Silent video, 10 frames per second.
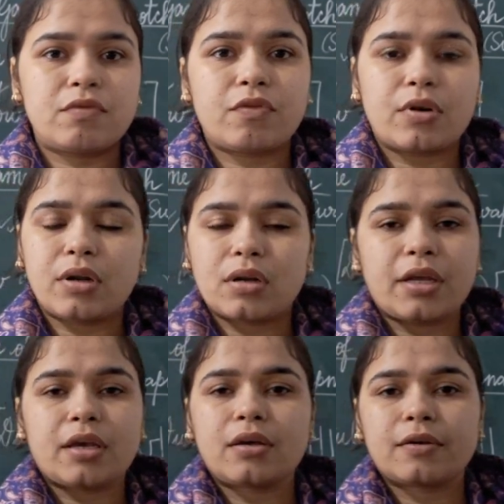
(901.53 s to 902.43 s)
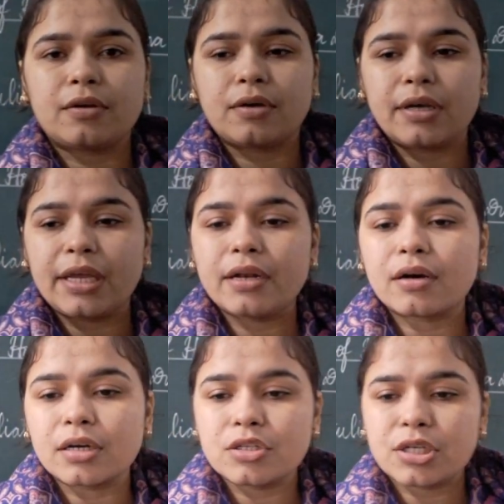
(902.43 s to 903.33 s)
for like
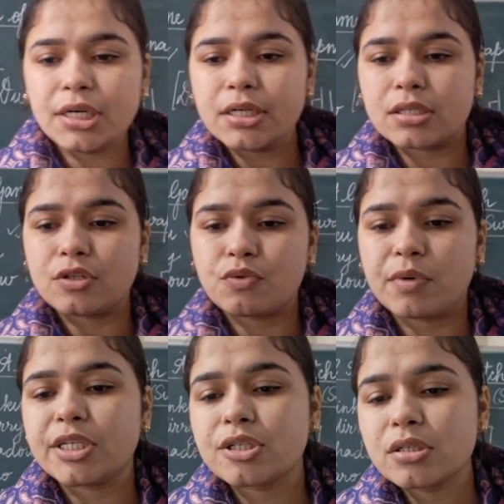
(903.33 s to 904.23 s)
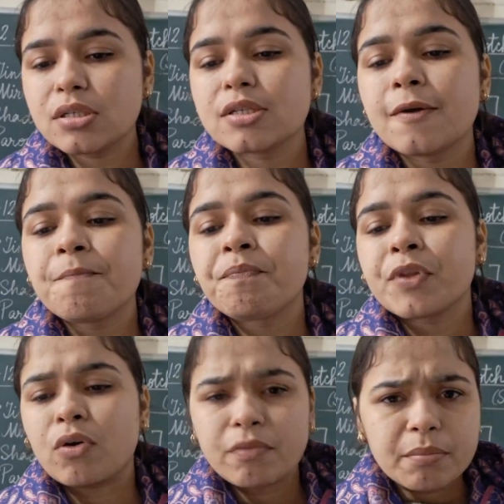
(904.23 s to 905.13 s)
in urgent situations,
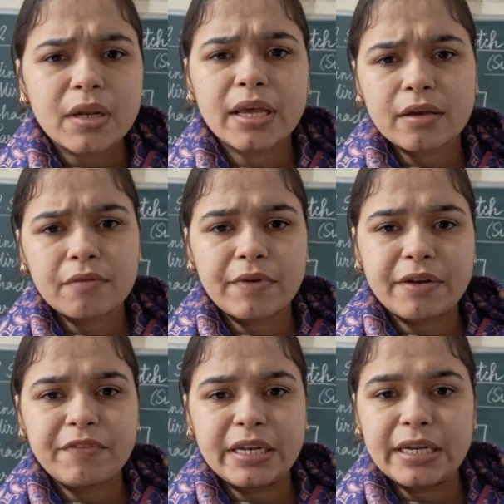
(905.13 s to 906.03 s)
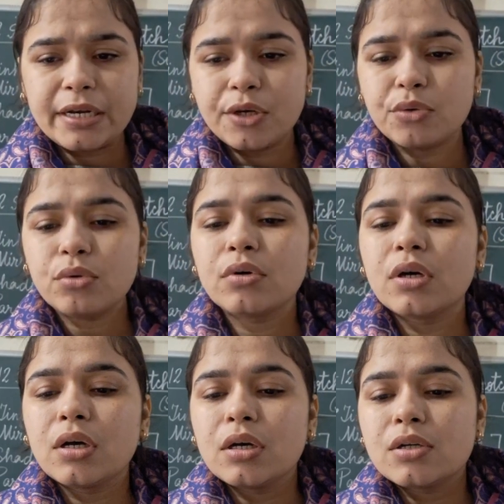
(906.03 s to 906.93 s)
of like when we need to.
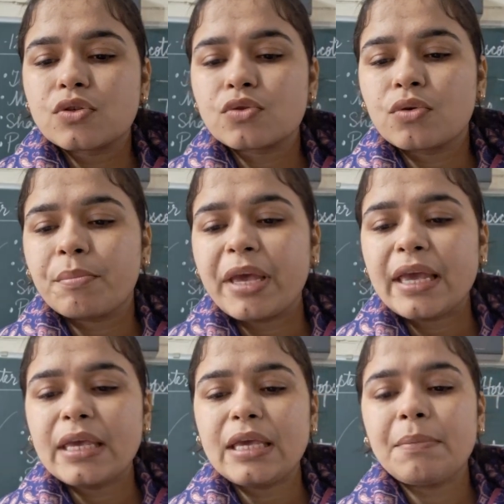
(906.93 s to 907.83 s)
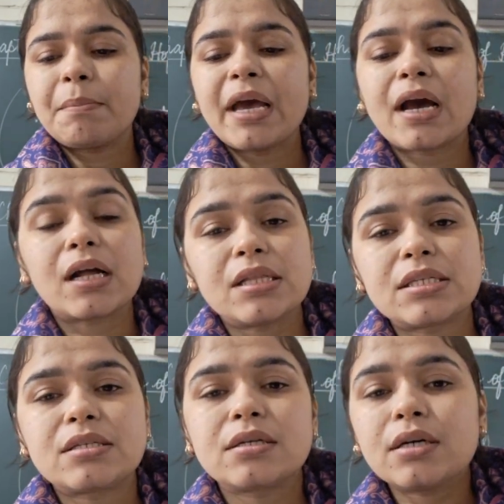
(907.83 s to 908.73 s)
So may I keep my
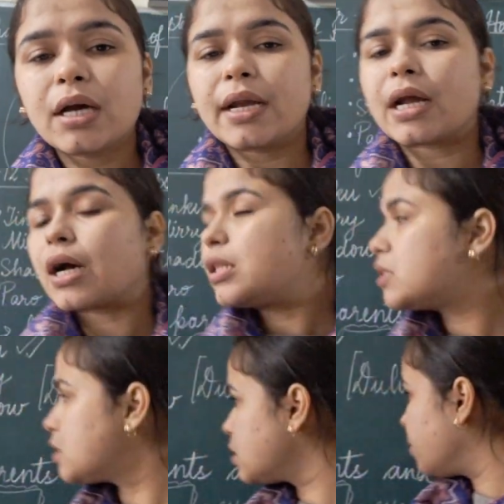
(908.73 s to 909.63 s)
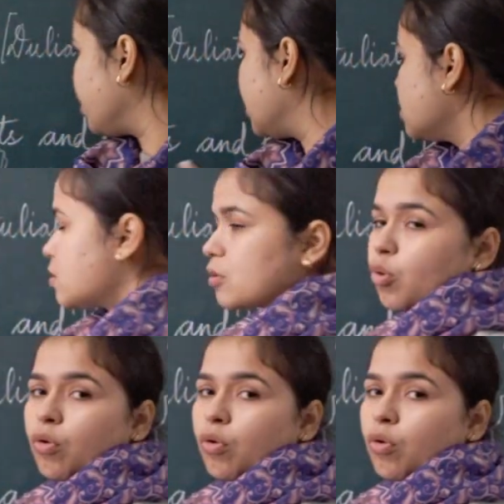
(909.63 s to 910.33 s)
ulster? And ulster means